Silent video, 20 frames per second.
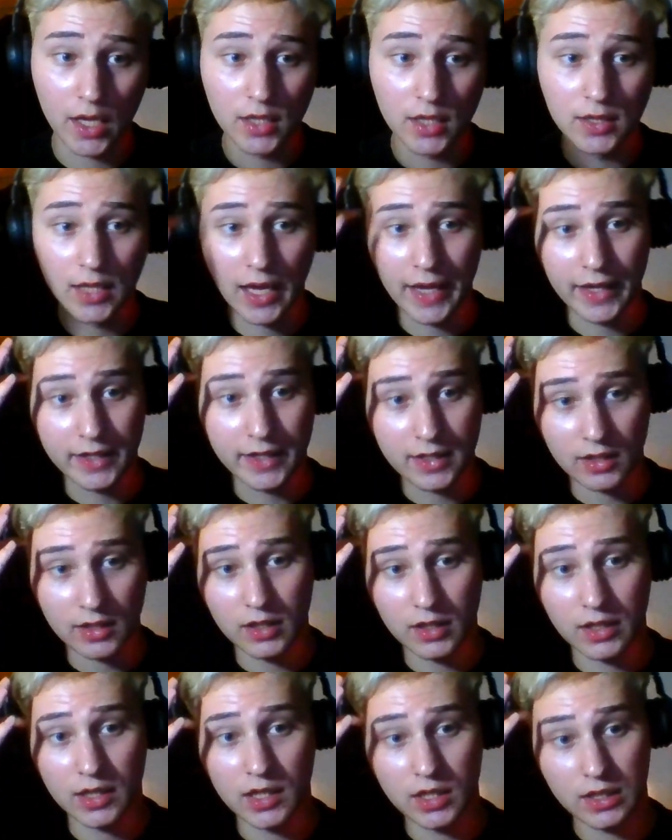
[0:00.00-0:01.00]
Like,
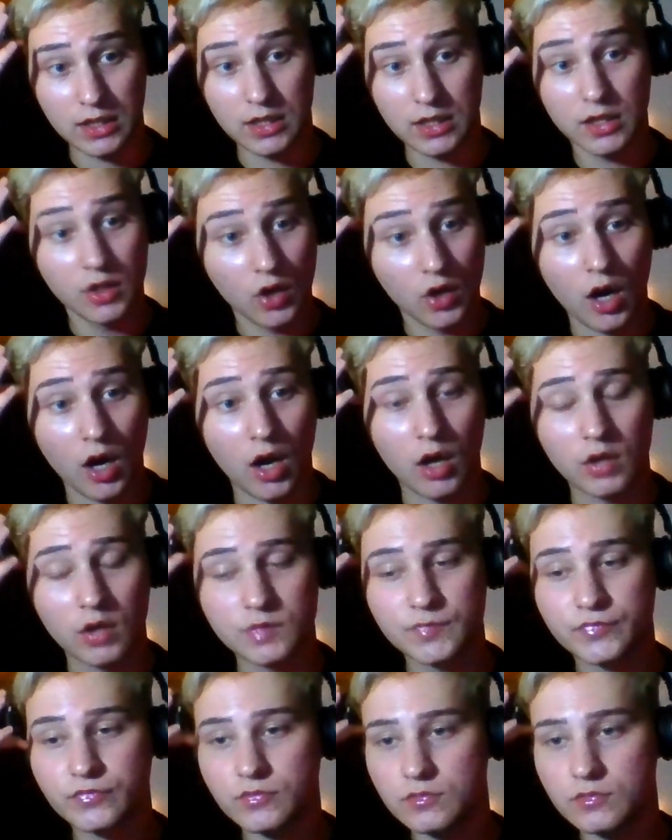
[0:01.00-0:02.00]
girl.
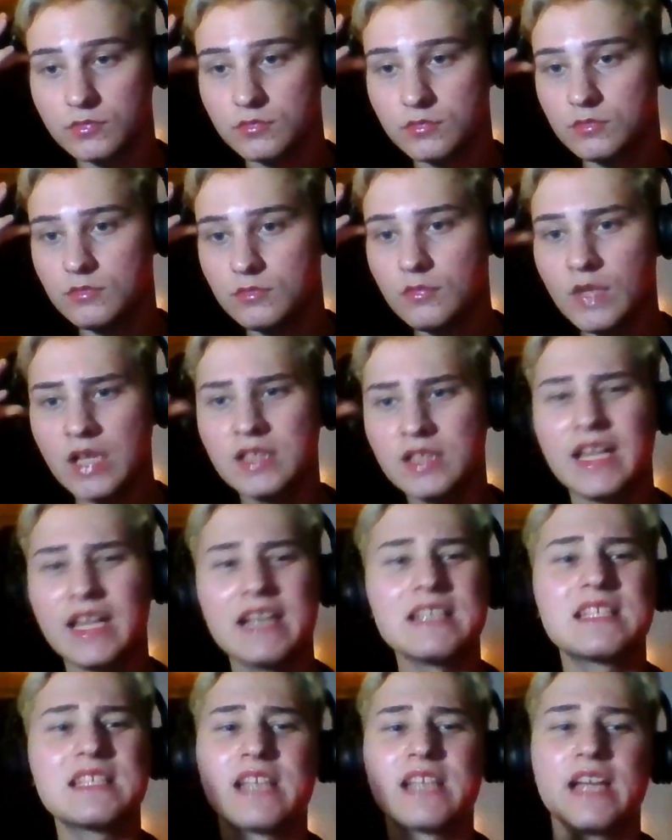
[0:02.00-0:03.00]
They
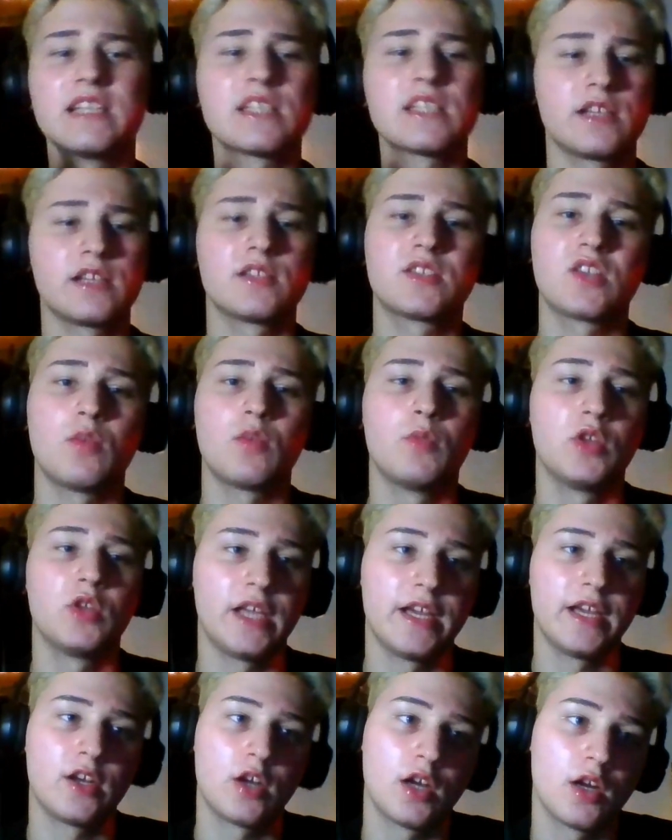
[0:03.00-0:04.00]
sent in someone
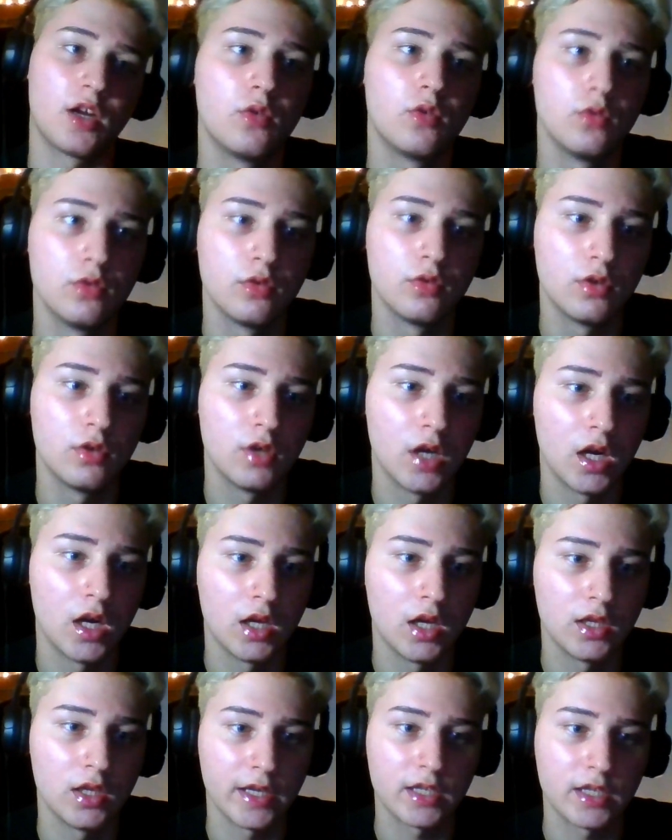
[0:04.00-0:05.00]
later who
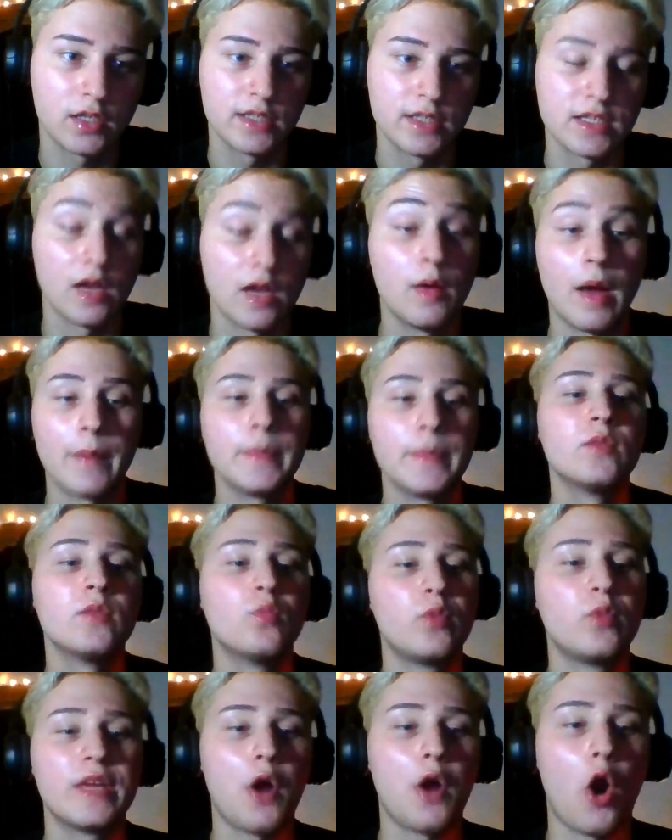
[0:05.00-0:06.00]
like cleans. I mean,
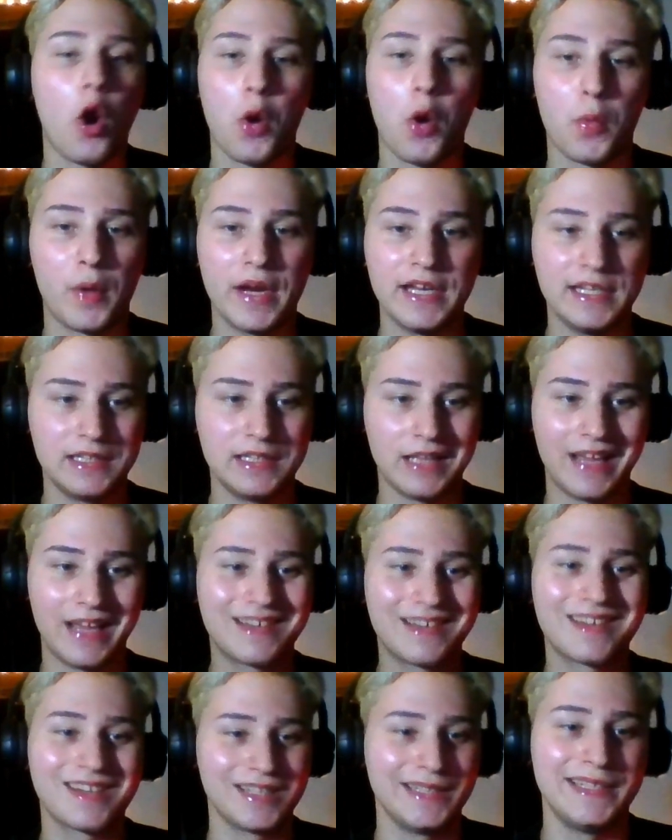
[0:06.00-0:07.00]
we already
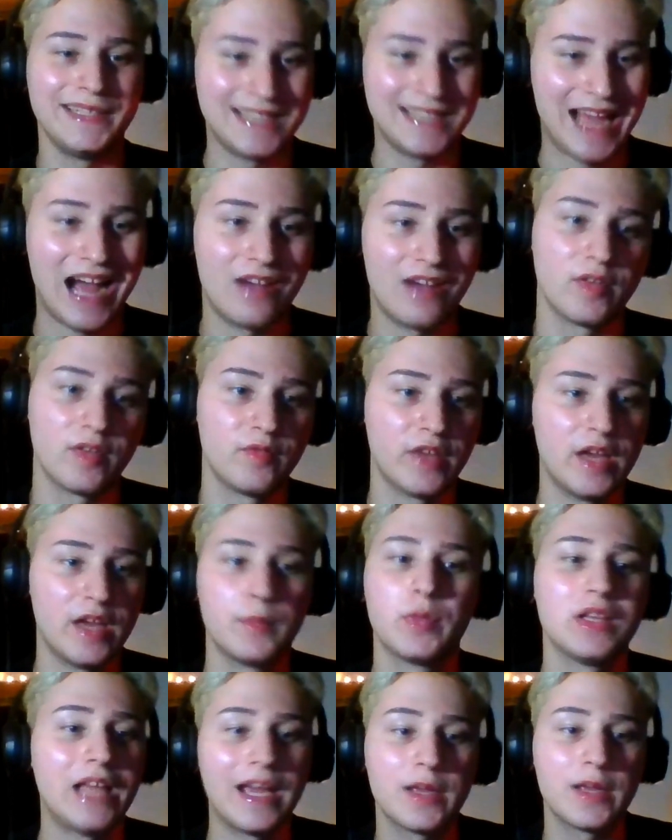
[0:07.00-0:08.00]
like cleaned half of it,
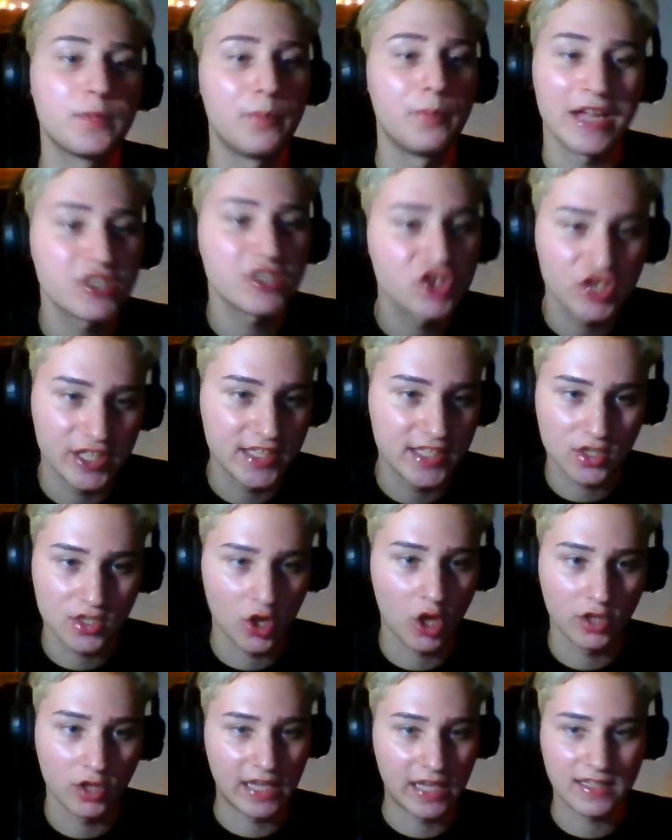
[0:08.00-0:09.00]
but like bed sheets and
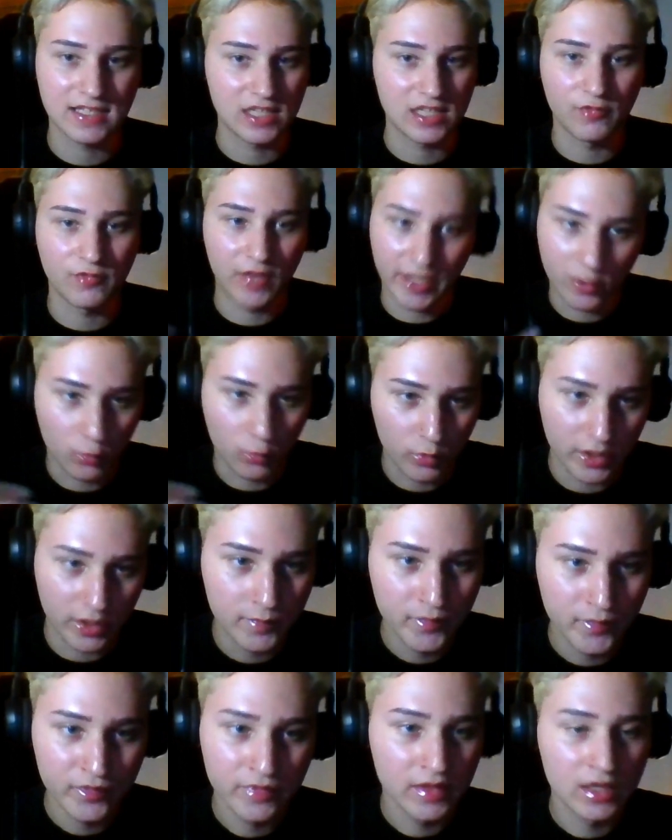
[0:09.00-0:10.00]
all that stuff, like
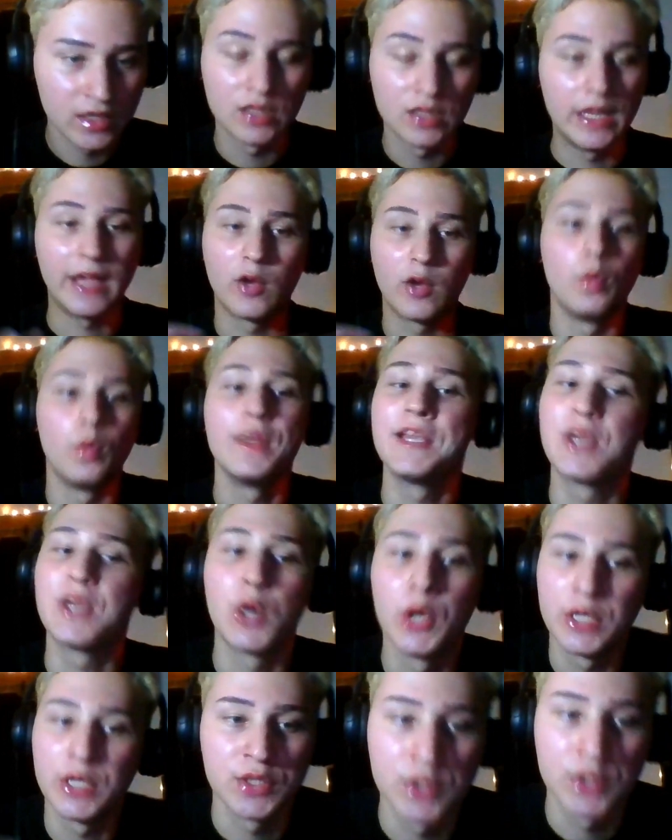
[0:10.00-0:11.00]
we
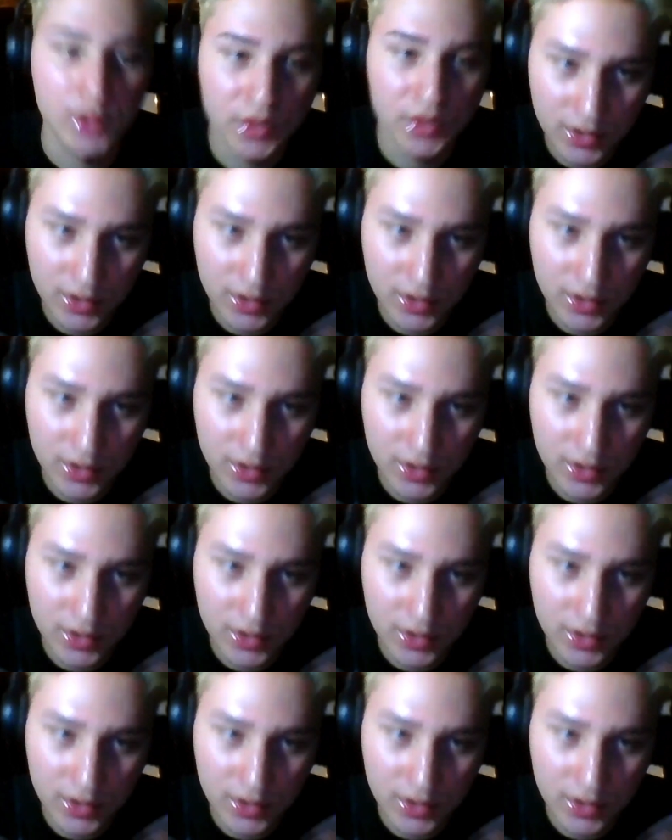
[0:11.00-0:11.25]
couldn't.